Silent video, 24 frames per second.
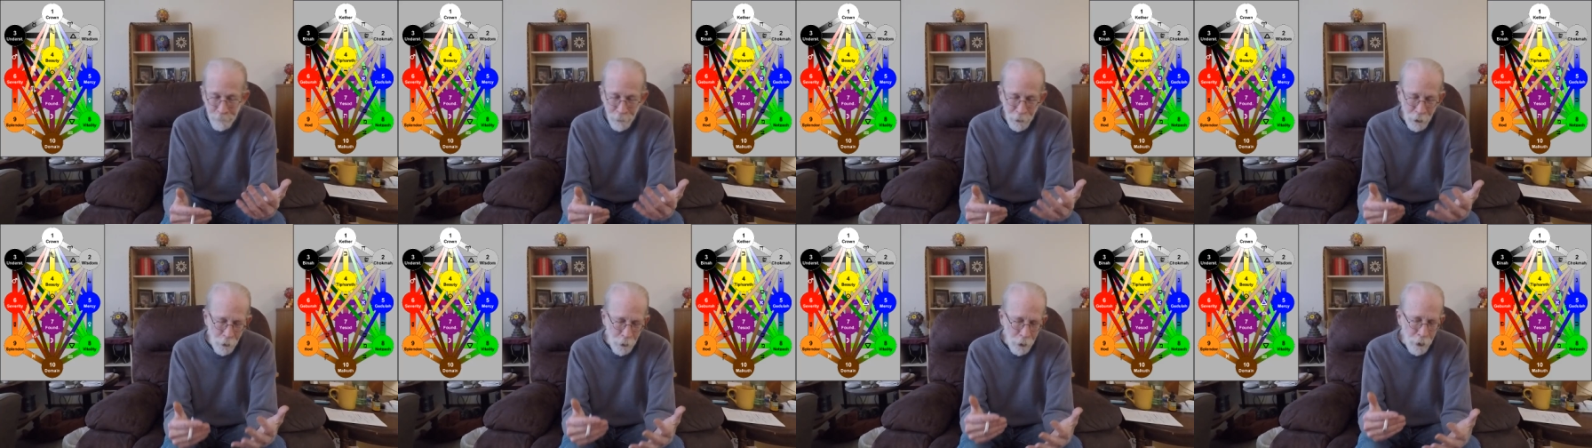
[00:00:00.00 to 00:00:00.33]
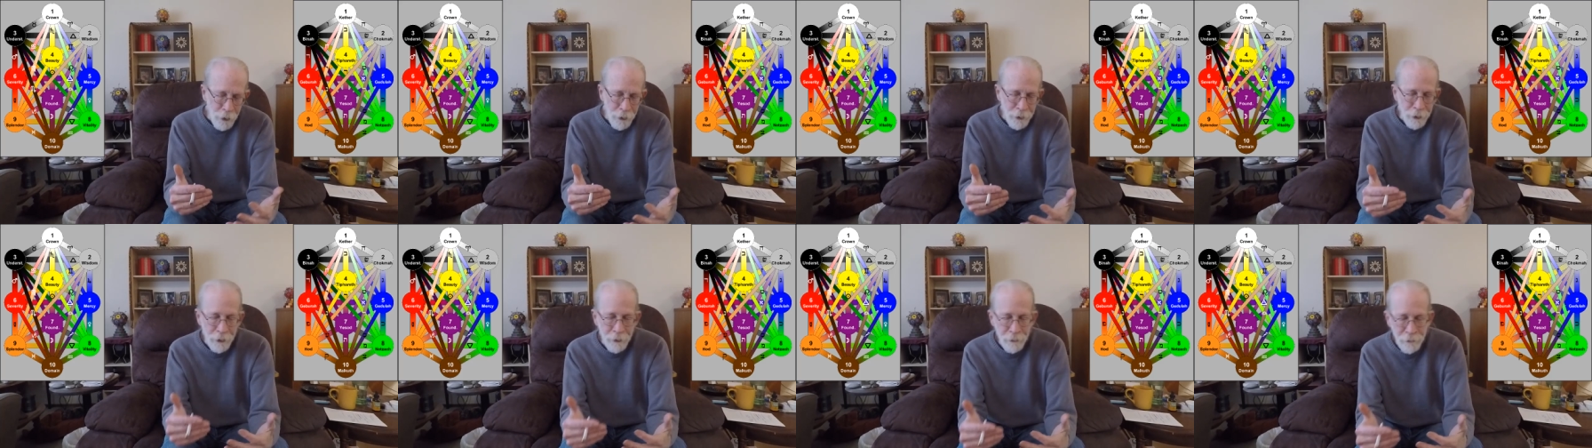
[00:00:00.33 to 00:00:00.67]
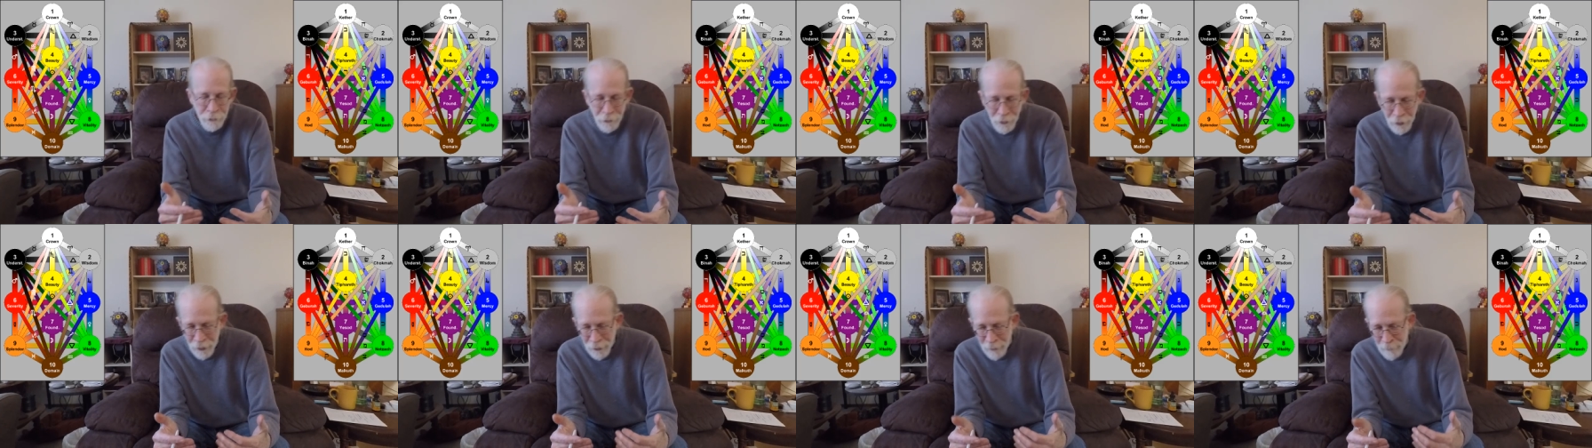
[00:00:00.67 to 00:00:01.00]
part
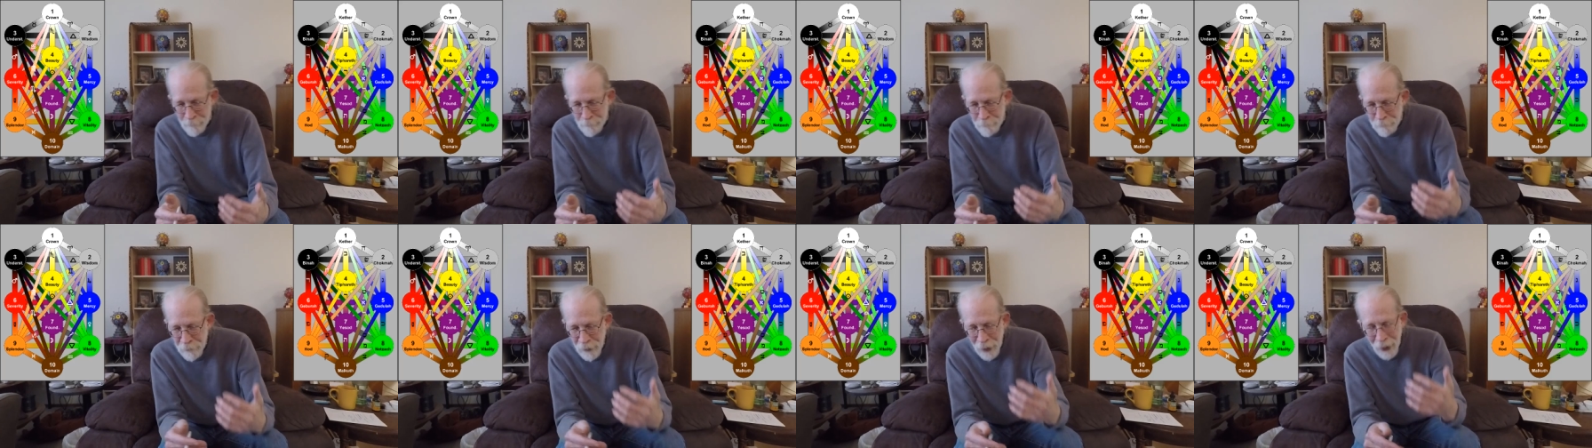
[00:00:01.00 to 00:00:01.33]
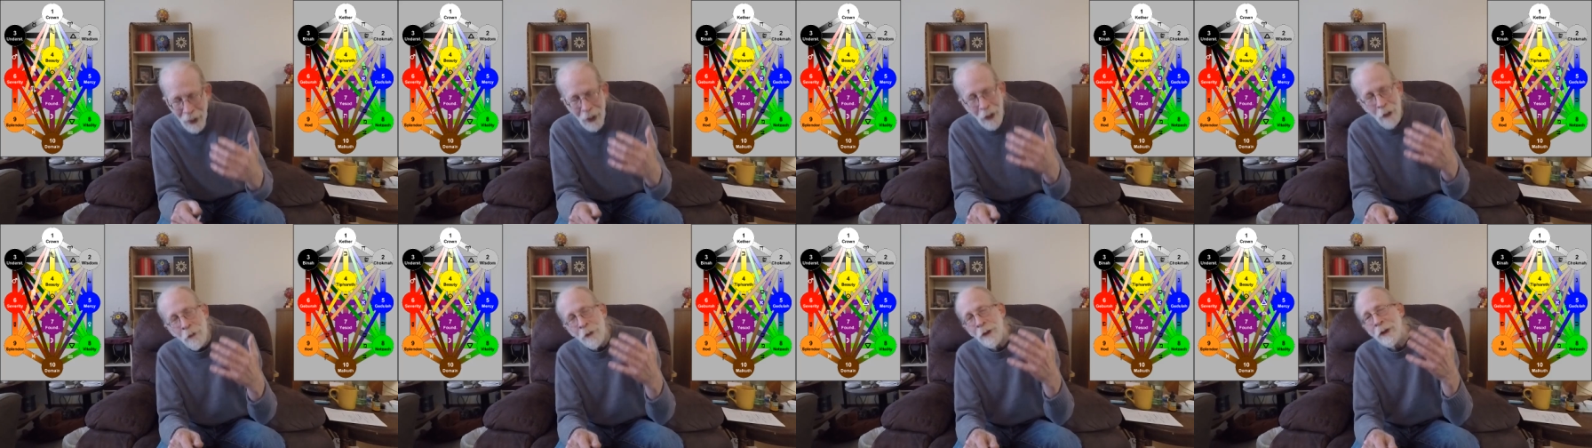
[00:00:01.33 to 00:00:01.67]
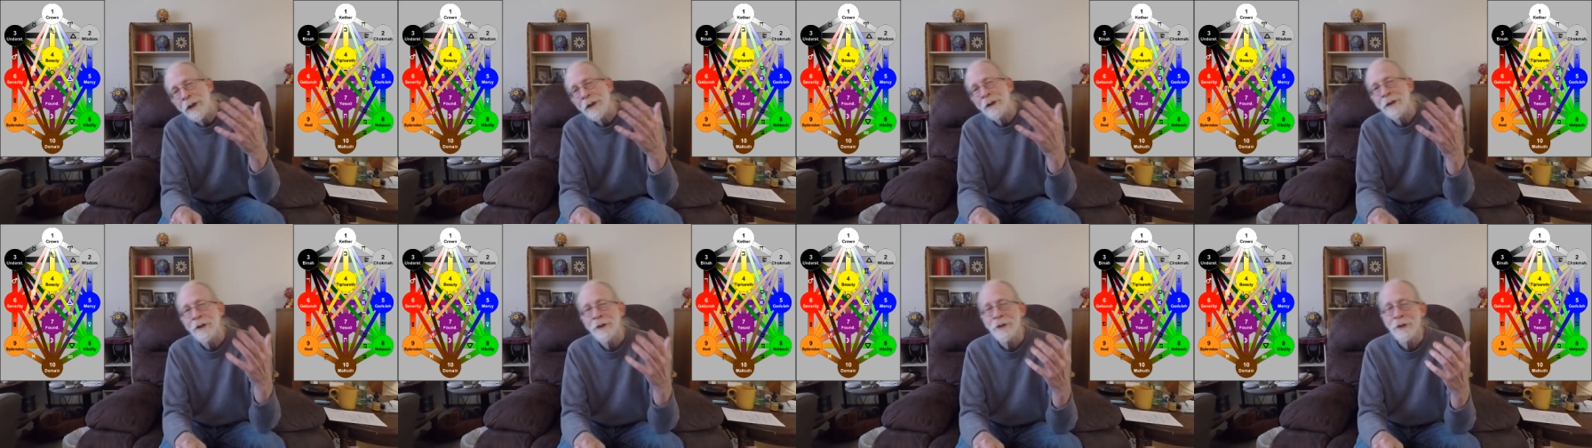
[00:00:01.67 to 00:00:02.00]
of how
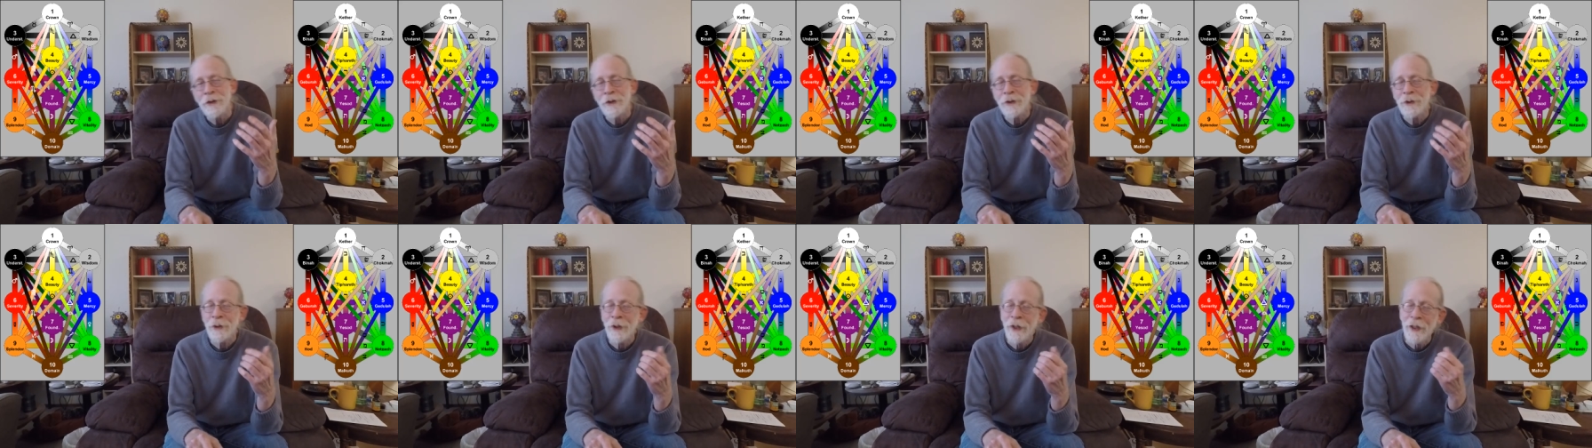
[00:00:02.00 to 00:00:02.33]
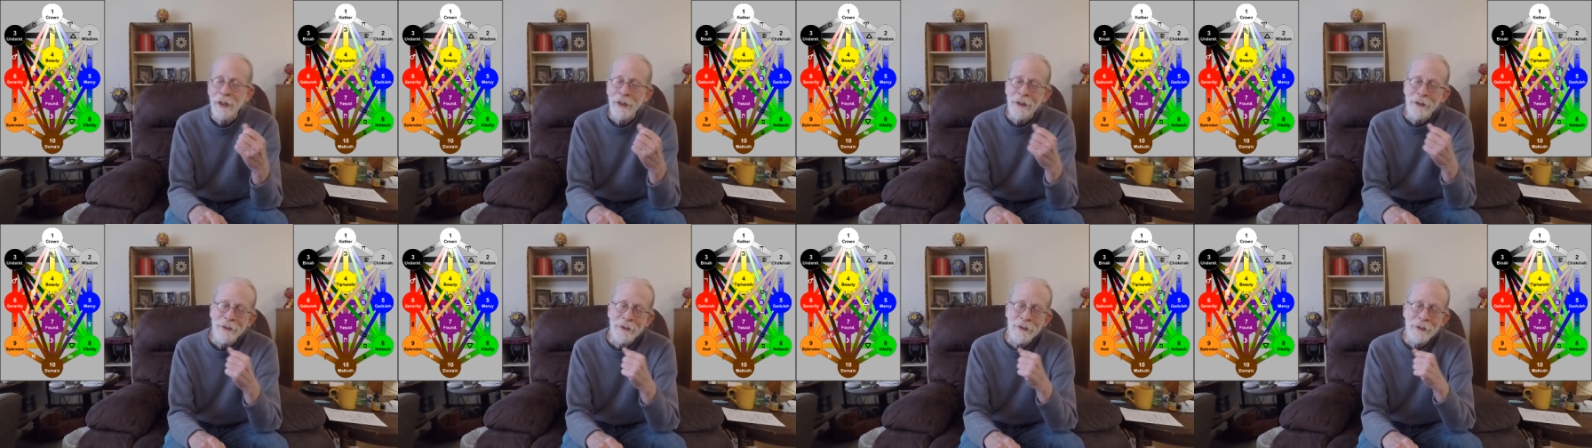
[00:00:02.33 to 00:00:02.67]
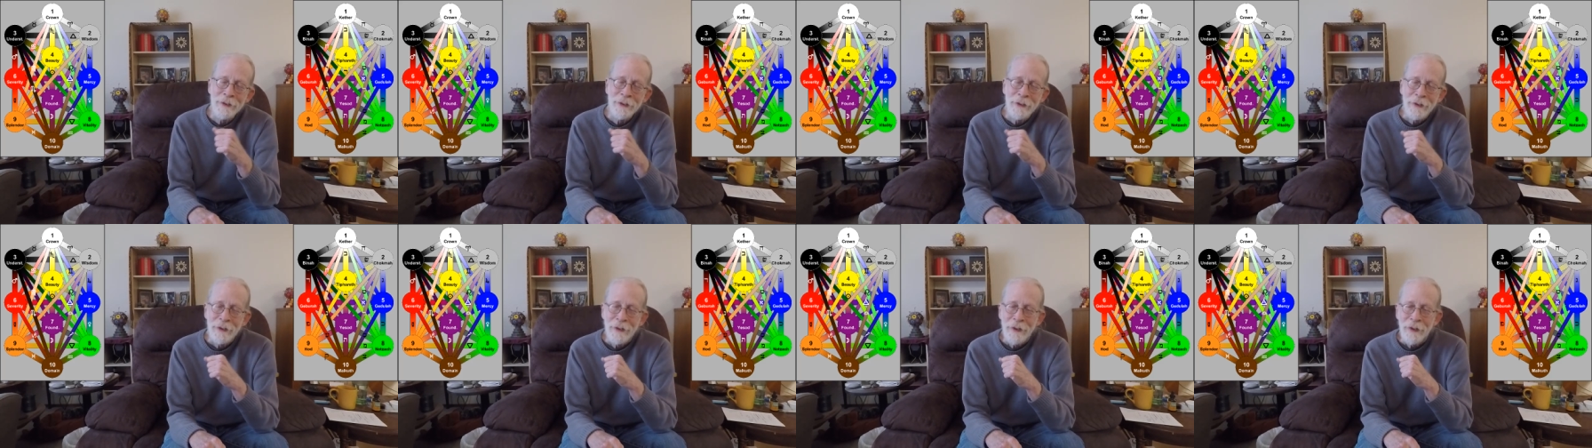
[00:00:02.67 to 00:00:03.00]
it illustrates